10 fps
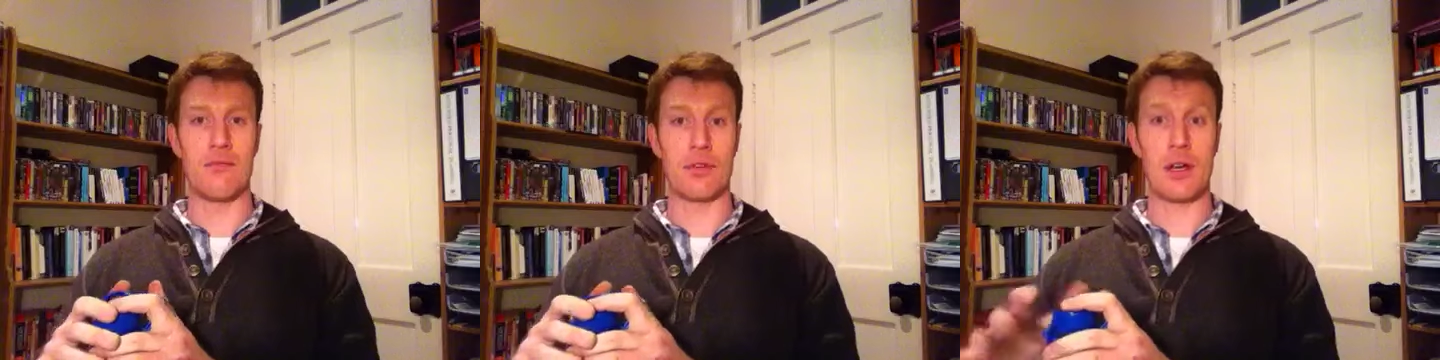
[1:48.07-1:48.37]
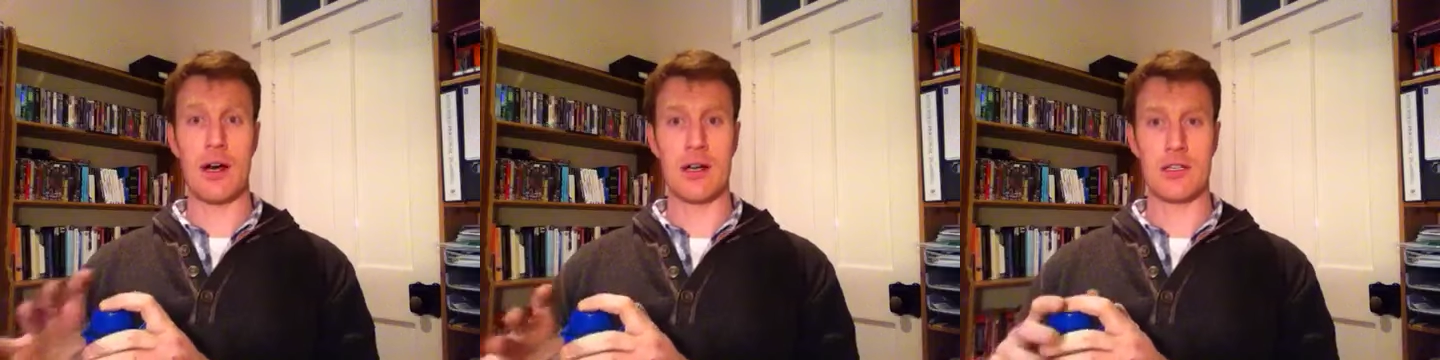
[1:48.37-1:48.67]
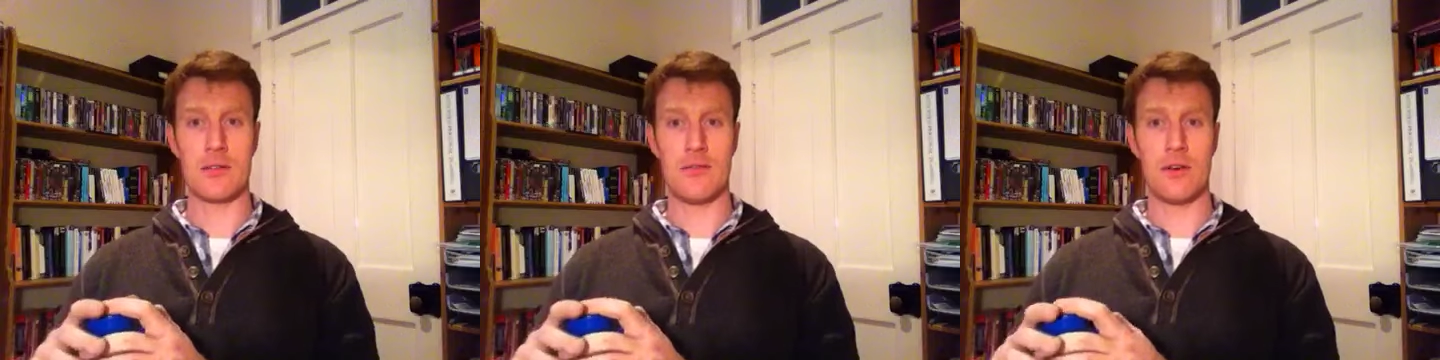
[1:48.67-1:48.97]

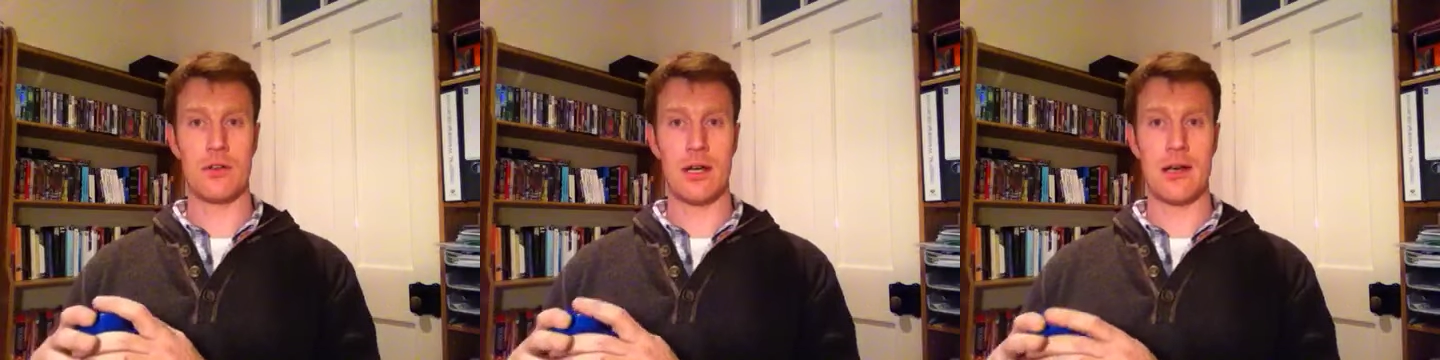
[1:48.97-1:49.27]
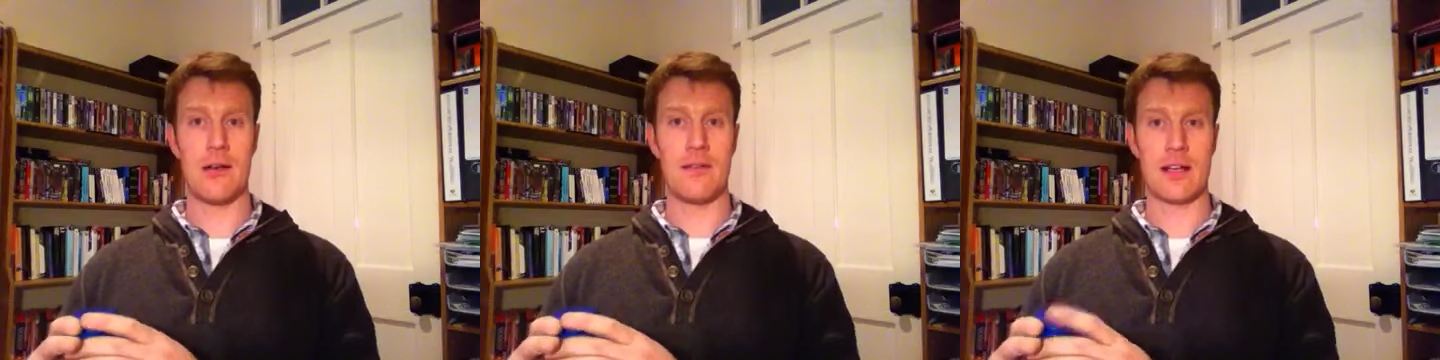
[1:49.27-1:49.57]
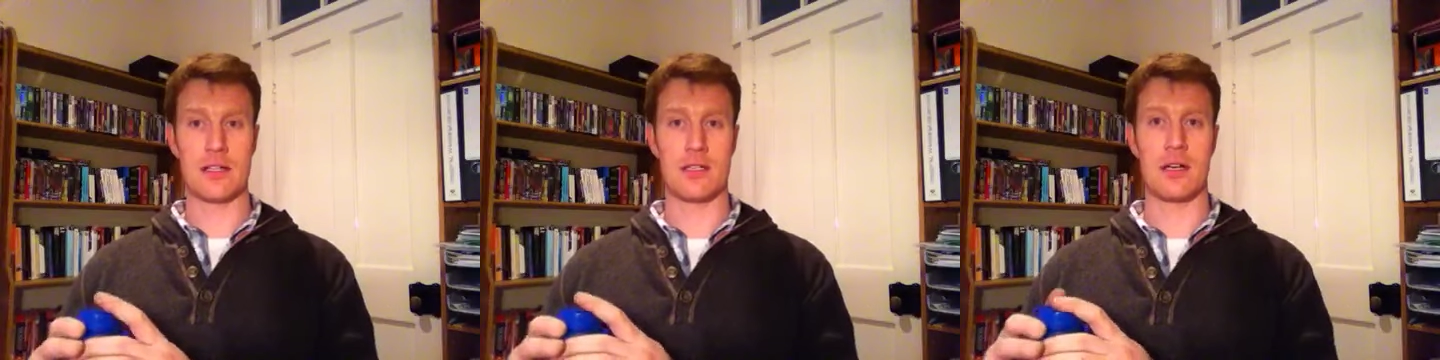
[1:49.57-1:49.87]
regardless of
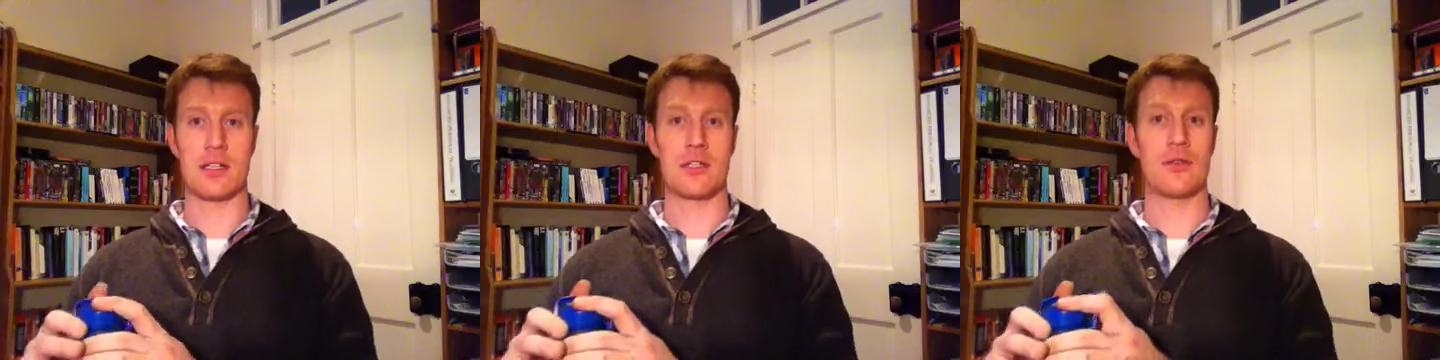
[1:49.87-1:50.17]
exercising.